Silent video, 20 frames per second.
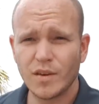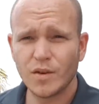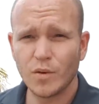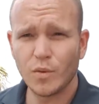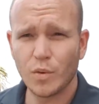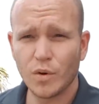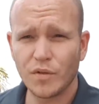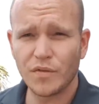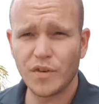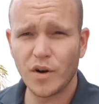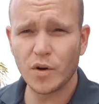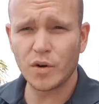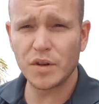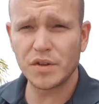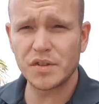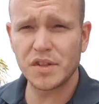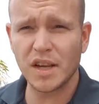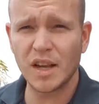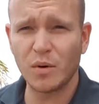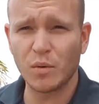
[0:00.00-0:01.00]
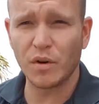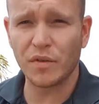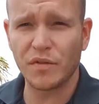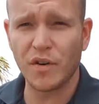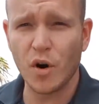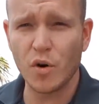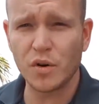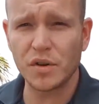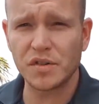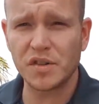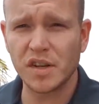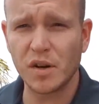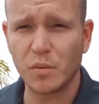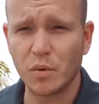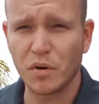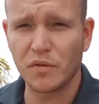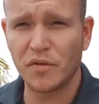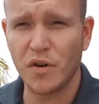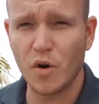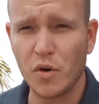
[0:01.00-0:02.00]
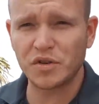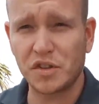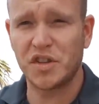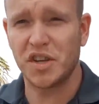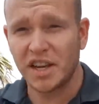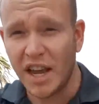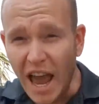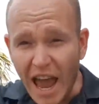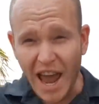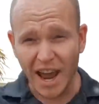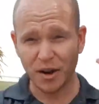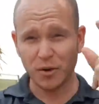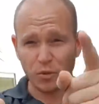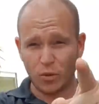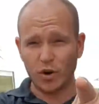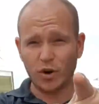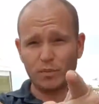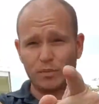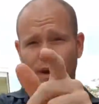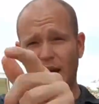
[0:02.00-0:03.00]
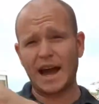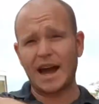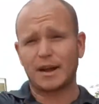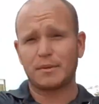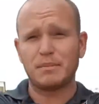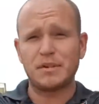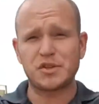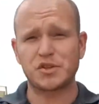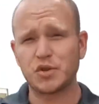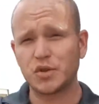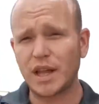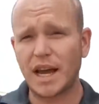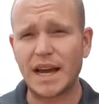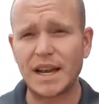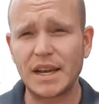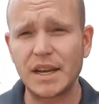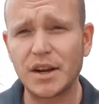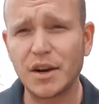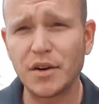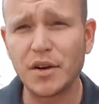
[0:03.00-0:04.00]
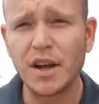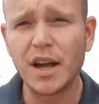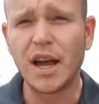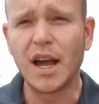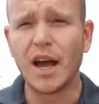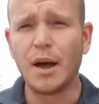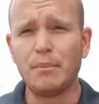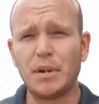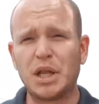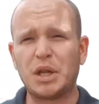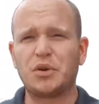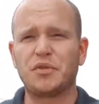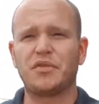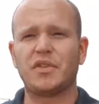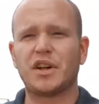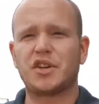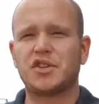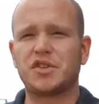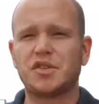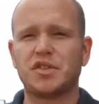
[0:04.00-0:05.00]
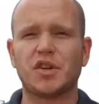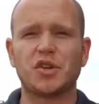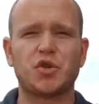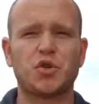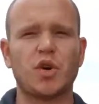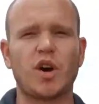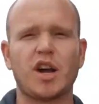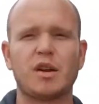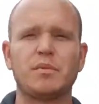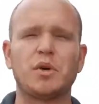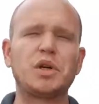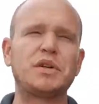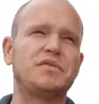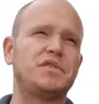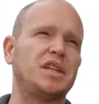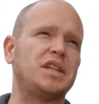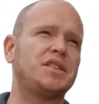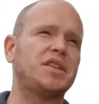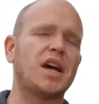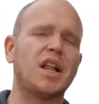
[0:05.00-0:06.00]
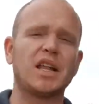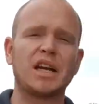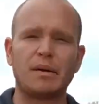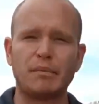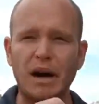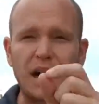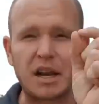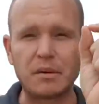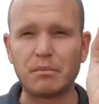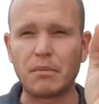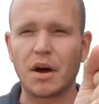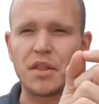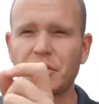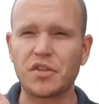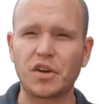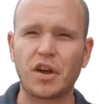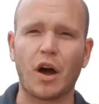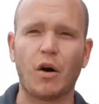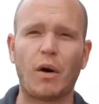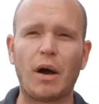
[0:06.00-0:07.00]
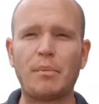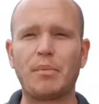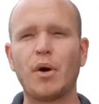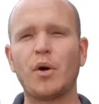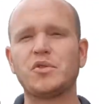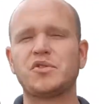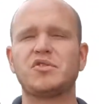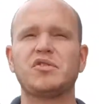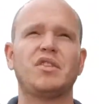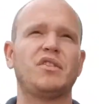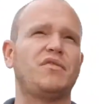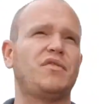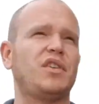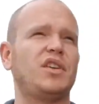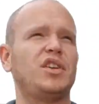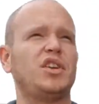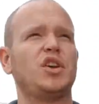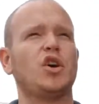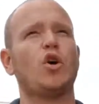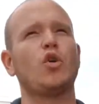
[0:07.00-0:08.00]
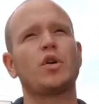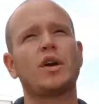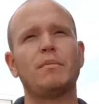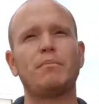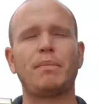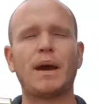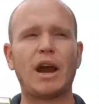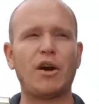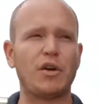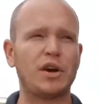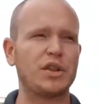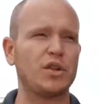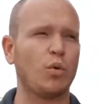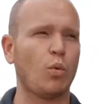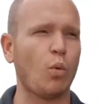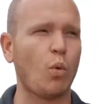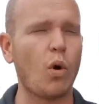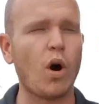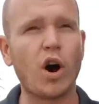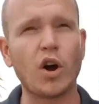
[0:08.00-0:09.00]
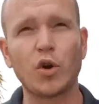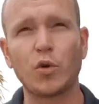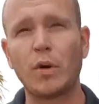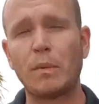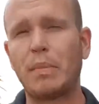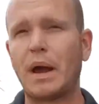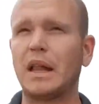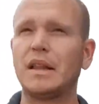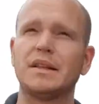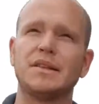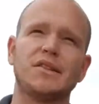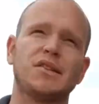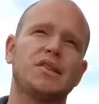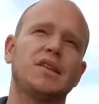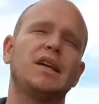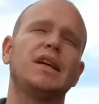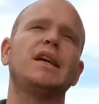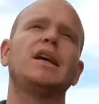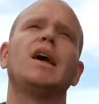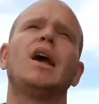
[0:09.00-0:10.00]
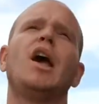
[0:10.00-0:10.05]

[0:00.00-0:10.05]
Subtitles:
We're focusing, we're focusing, we're focusing, and we're back. Mr. Ladd here, Million Reflections Luxury Automotive Detailing. About a month ago, I posted a video comparing the water repellency